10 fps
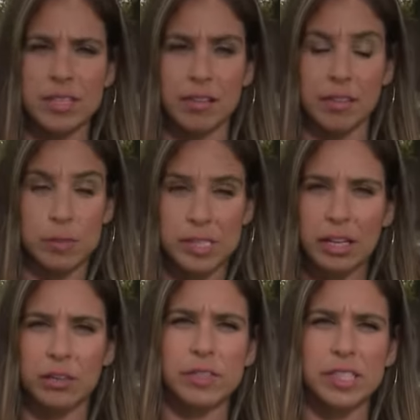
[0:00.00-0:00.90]
uh,
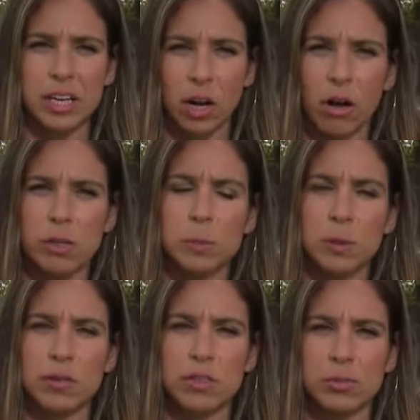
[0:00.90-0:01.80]
themselves in
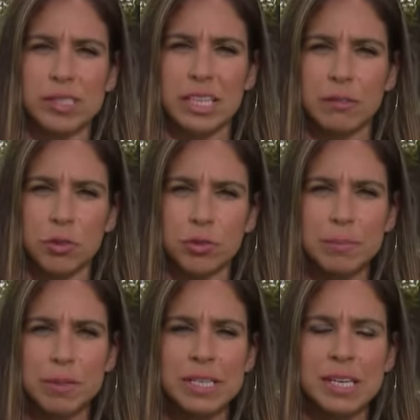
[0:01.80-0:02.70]
hospital to receive
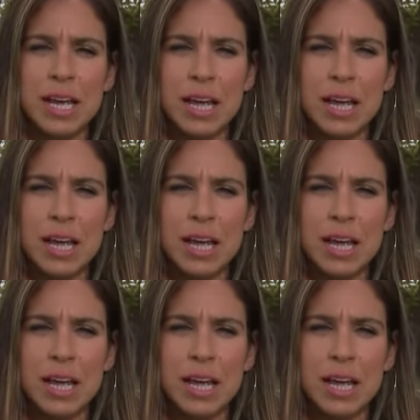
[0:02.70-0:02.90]
treatment.